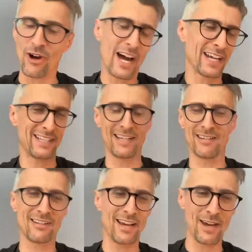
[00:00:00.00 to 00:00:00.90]

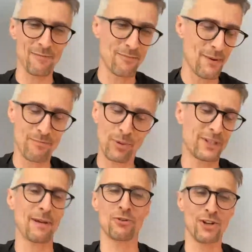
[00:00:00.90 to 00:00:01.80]
heightened
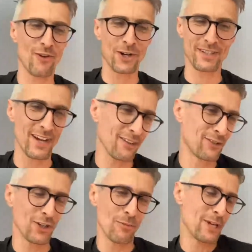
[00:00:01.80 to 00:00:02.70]
perception of
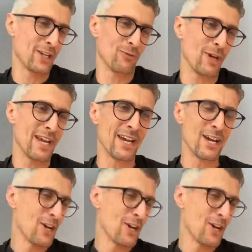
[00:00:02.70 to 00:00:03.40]
ourselves, because we